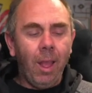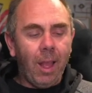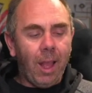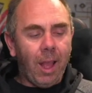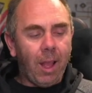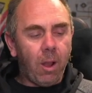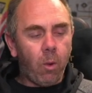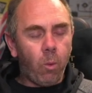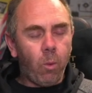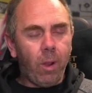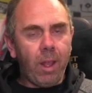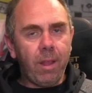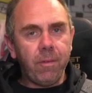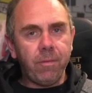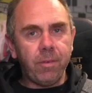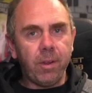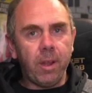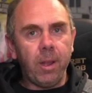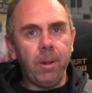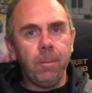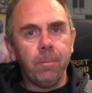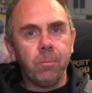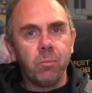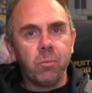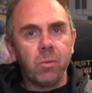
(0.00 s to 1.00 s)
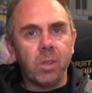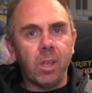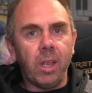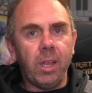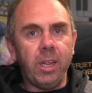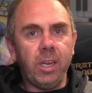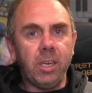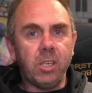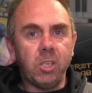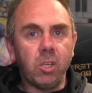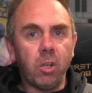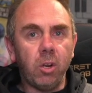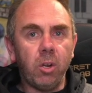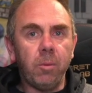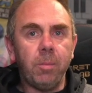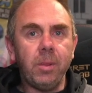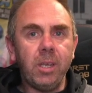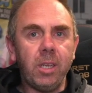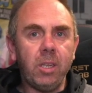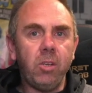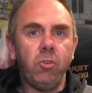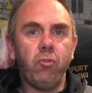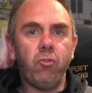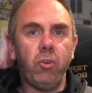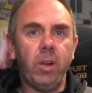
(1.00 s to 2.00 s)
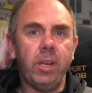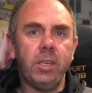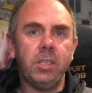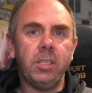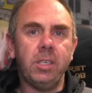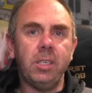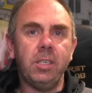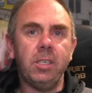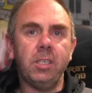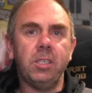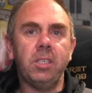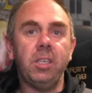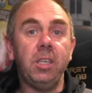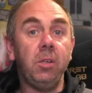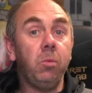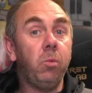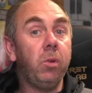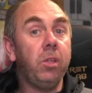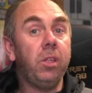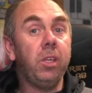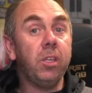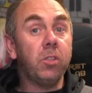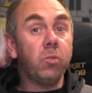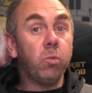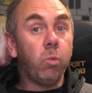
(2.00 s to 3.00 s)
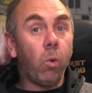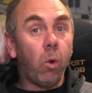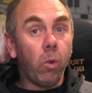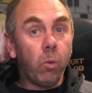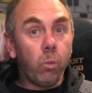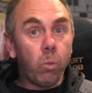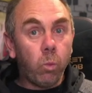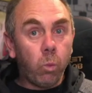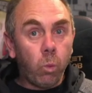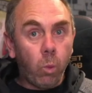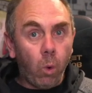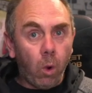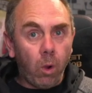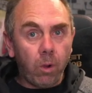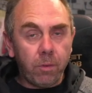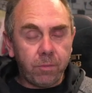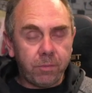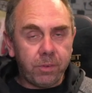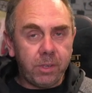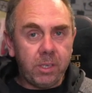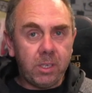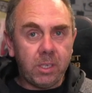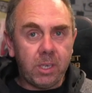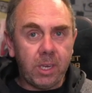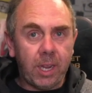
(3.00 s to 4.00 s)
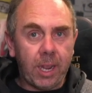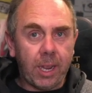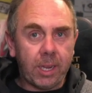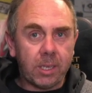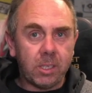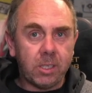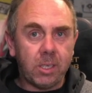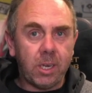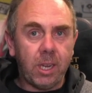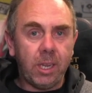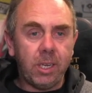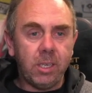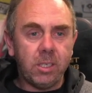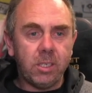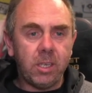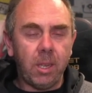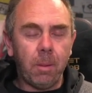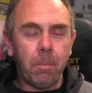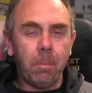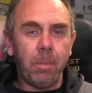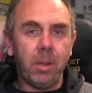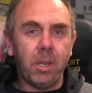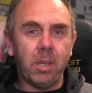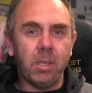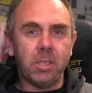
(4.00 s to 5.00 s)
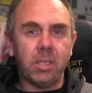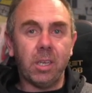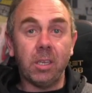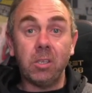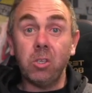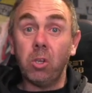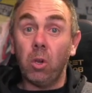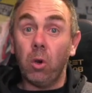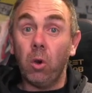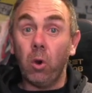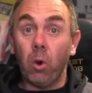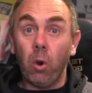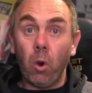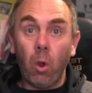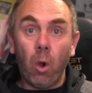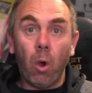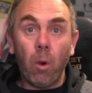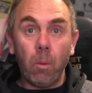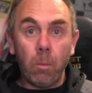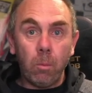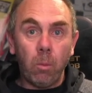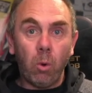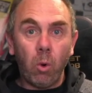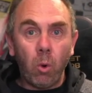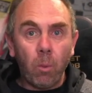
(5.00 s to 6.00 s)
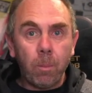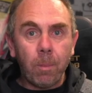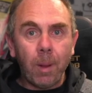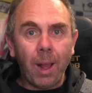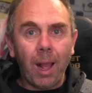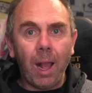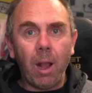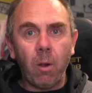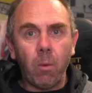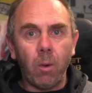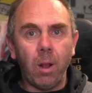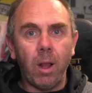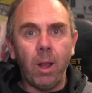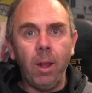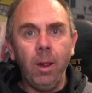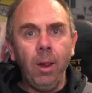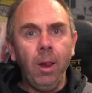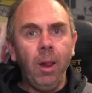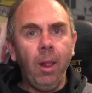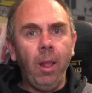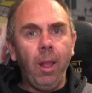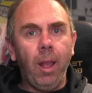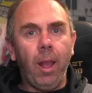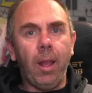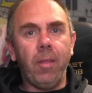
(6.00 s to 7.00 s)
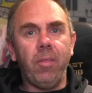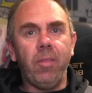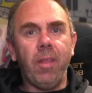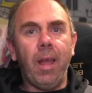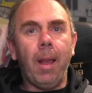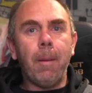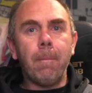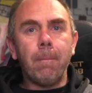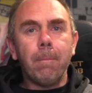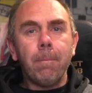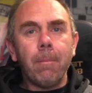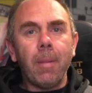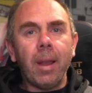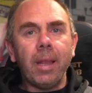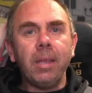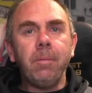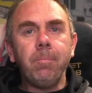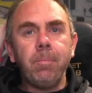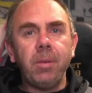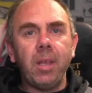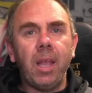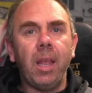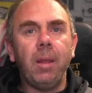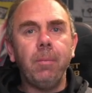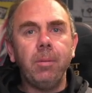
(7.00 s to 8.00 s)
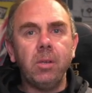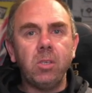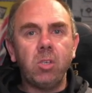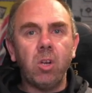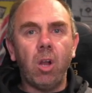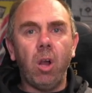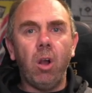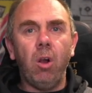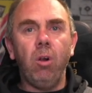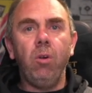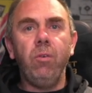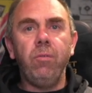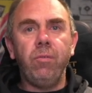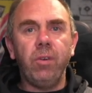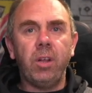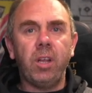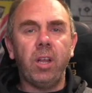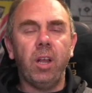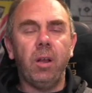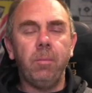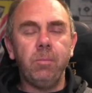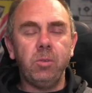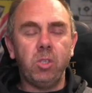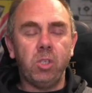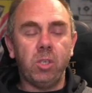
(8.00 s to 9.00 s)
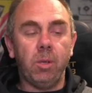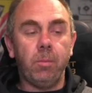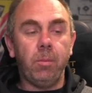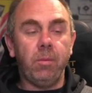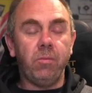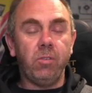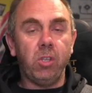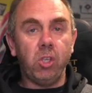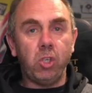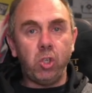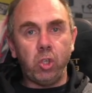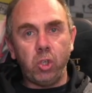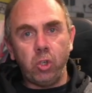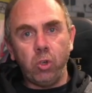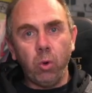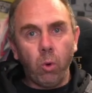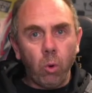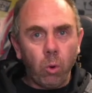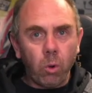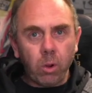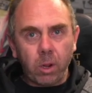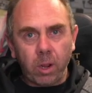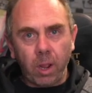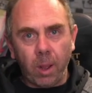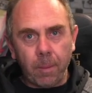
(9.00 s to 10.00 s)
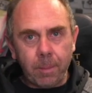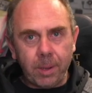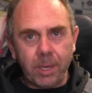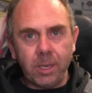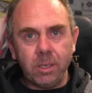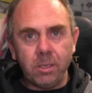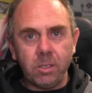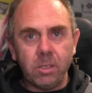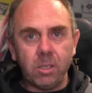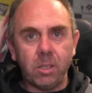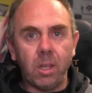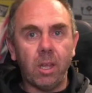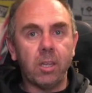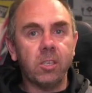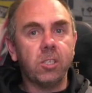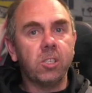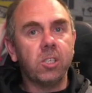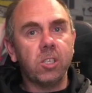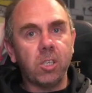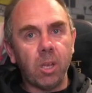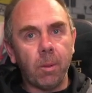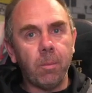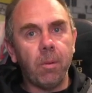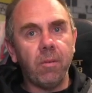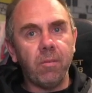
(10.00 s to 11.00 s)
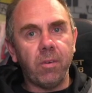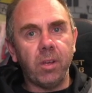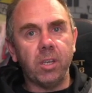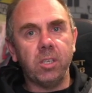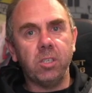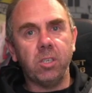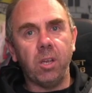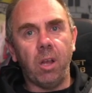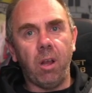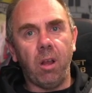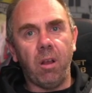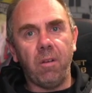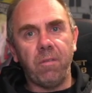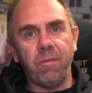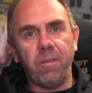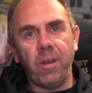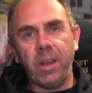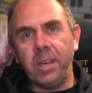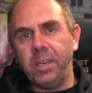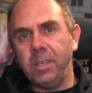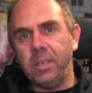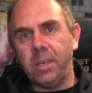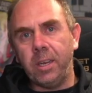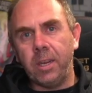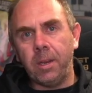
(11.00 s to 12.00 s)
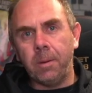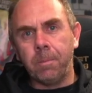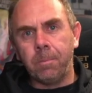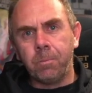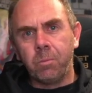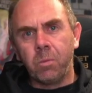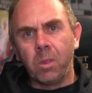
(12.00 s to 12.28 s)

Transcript: However, it's going to be interesting to see where this one watt VTX takes it because that's a lot more power and that might be able to overcome some of the shortcomings that some of us are finding.